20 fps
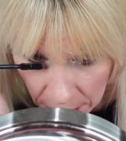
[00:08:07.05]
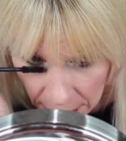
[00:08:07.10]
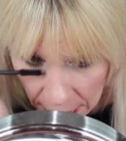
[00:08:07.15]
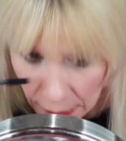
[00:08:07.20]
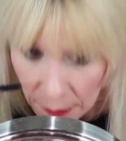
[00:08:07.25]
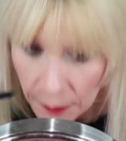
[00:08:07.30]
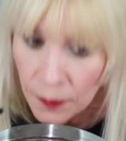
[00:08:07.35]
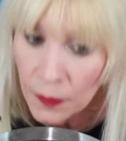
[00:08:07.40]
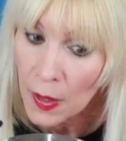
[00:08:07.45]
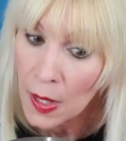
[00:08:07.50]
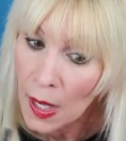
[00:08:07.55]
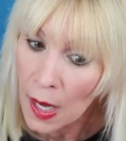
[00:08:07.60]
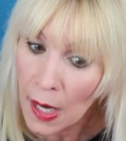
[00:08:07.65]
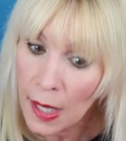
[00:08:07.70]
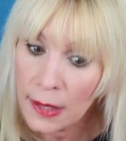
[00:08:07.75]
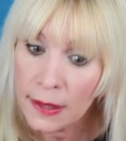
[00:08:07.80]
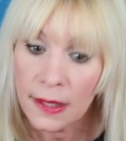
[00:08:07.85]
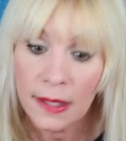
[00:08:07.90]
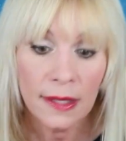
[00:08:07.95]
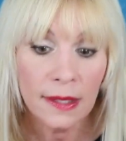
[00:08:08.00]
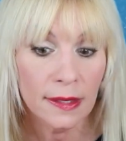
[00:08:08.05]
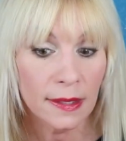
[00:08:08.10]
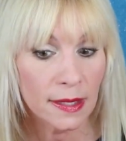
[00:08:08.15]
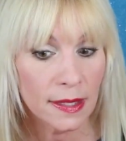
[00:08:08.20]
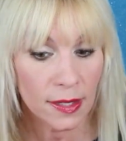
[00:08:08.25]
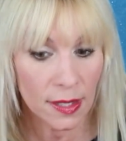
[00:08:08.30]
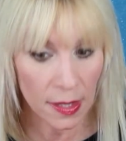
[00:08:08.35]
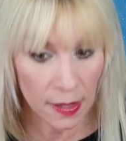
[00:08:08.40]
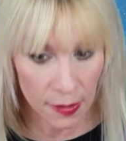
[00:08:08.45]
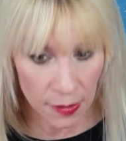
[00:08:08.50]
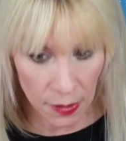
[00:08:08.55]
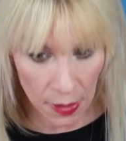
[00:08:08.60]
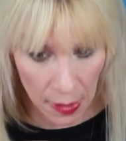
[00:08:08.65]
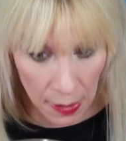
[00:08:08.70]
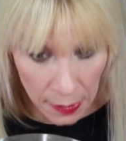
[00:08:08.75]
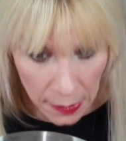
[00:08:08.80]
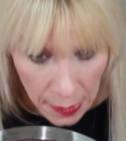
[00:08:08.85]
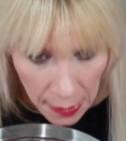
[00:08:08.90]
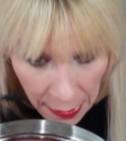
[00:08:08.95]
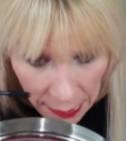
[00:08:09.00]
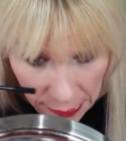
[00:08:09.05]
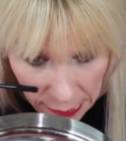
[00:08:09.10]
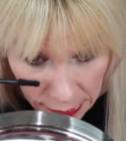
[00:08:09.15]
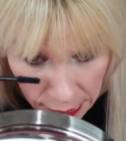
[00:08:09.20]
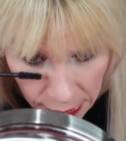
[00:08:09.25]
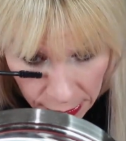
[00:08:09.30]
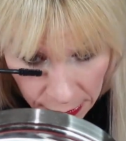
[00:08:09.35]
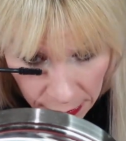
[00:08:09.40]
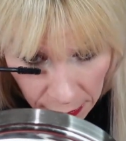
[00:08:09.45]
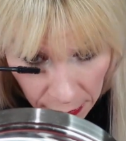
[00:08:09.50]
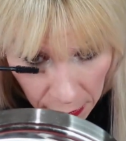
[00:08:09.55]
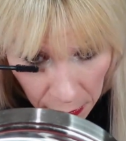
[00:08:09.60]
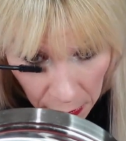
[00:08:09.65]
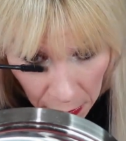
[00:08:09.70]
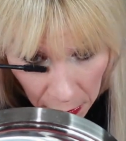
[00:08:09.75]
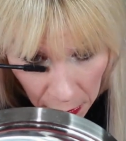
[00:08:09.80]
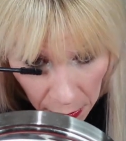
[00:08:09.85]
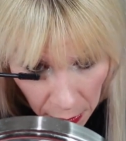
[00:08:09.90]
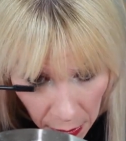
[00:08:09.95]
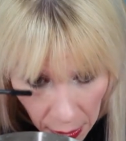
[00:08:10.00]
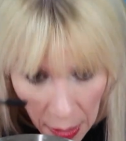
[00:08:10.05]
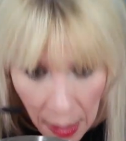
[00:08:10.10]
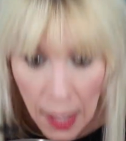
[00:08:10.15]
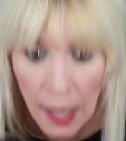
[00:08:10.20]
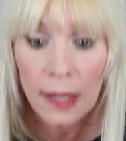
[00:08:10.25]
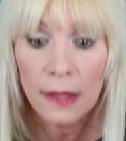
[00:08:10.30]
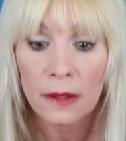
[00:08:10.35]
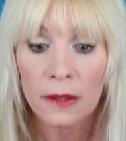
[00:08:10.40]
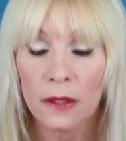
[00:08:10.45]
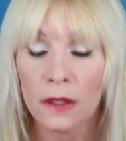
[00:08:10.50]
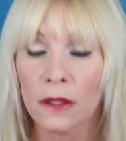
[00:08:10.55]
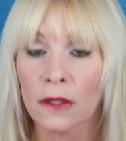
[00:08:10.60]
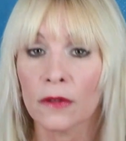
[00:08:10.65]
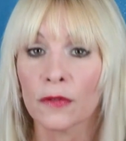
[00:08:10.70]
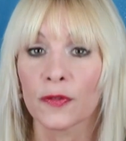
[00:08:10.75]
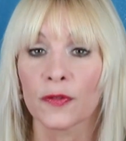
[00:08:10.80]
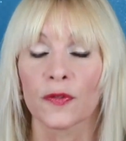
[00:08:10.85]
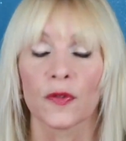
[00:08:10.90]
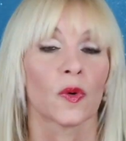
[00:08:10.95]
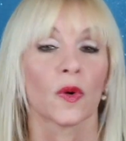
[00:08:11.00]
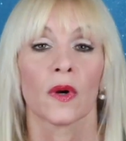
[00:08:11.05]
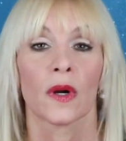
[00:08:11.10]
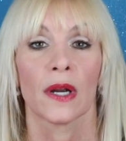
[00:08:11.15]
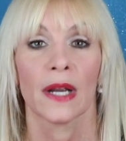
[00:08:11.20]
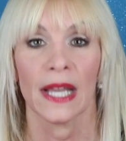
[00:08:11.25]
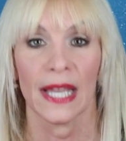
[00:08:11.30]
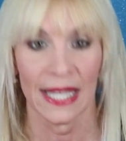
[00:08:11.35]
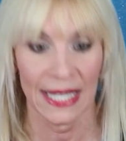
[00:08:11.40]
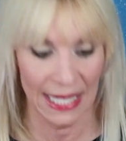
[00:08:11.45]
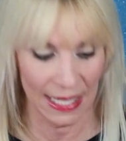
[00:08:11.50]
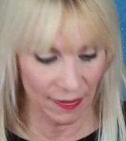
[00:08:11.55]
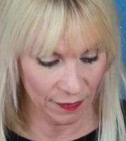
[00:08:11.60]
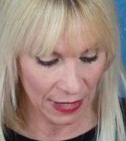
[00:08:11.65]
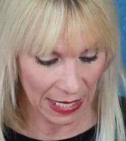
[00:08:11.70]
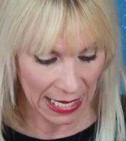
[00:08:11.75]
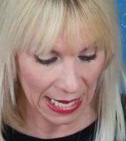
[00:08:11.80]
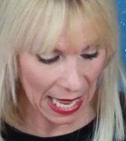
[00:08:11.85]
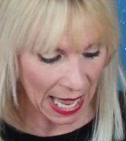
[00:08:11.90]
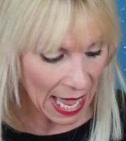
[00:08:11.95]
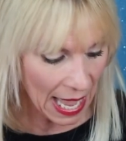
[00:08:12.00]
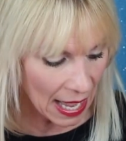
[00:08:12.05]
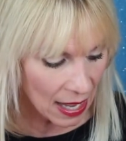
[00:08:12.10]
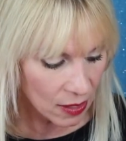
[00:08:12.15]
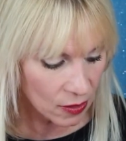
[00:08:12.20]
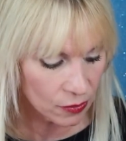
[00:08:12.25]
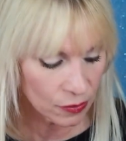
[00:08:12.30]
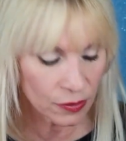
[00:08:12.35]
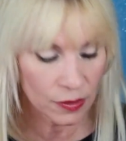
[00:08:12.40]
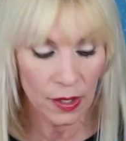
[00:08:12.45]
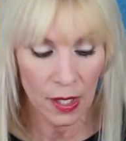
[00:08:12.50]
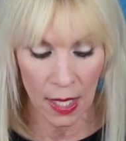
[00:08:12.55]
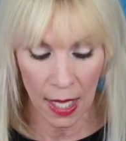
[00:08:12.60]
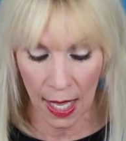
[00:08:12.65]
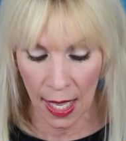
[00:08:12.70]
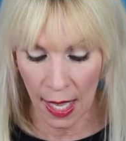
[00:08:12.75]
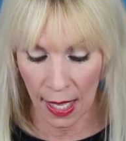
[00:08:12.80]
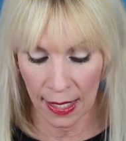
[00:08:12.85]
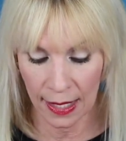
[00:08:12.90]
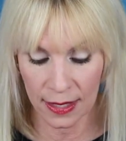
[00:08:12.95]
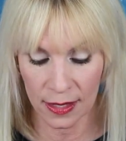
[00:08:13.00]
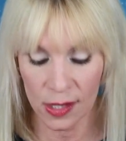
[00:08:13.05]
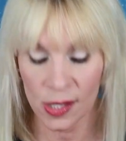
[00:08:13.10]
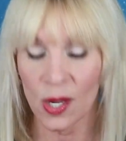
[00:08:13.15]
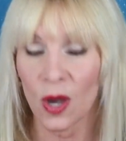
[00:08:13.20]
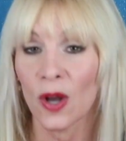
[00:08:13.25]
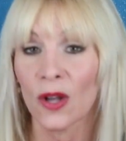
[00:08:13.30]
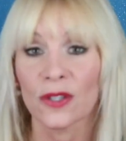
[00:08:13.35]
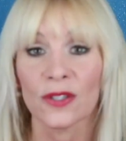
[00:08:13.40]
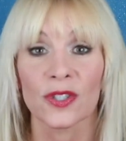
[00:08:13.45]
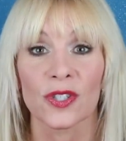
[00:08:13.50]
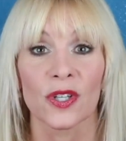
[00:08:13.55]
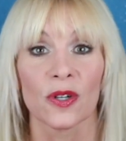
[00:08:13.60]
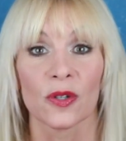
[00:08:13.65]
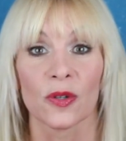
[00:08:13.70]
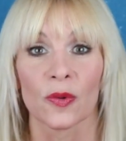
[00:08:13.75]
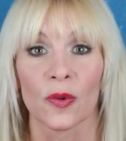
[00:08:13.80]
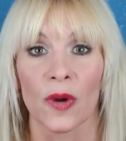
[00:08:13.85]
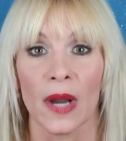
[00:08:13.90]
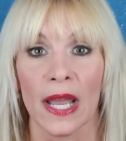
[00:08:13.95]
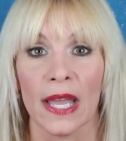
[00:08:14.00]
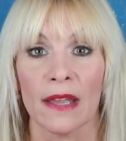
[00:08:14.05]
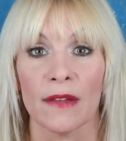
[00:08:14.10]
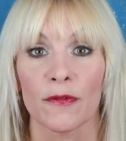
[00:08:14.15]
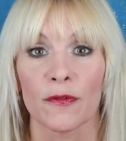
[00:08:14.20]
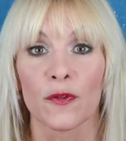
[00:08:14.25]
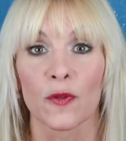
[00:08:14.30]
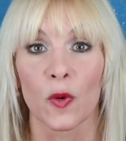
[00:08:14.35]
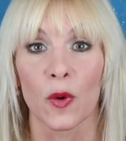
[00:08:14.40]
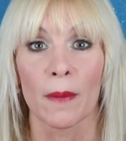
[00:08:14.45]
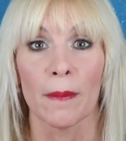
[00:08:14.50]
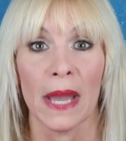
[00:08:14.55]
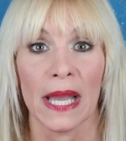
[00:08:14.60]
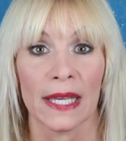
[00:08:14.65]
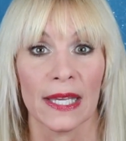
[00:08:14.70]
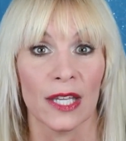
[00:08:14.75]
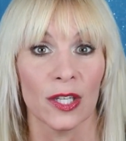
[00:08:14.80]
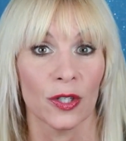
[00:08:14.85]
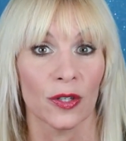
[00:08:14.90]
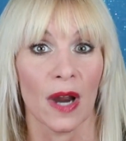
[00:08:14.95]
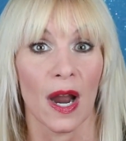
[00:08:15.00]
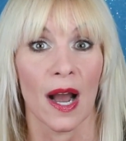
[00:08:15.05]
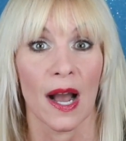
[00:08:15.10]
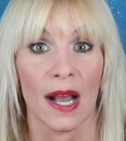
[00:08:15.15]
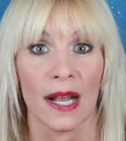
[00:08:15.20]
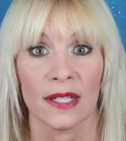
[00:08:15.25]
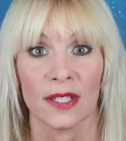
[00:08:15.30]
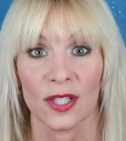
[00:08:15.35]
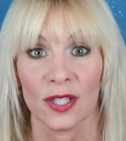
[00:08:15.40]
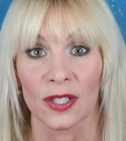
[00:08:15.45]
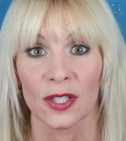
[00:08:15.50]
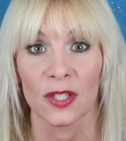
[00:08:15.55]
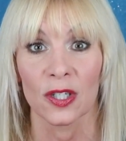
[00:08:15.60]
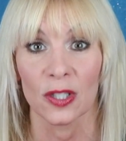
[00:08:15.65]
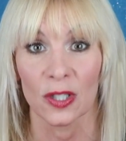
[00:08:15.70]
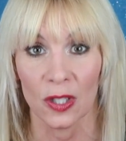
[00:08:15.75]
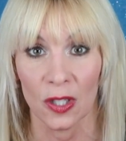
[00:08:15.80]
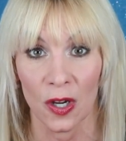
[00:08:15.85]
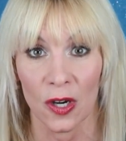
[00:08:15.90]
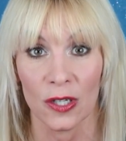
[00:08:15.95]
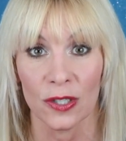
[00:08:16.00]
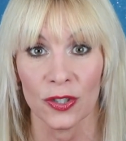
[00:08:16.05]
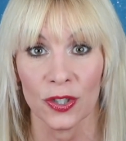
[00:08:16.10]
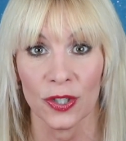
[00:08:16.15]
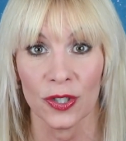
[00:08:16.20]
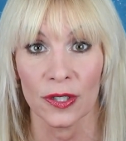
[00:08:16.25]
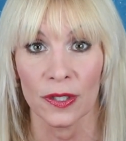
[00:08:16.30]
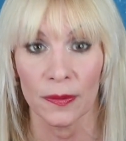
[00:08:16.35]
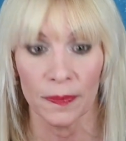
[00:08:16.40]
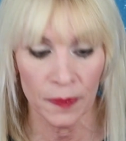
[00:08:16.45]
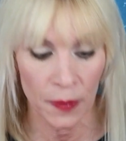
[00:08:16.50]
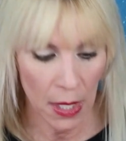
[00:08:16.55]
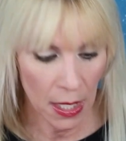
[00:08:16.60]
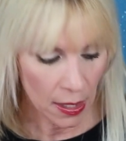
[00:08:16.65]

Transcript: but I think this is a nice eye look for an evening out. It's also great for making your eyes look larger.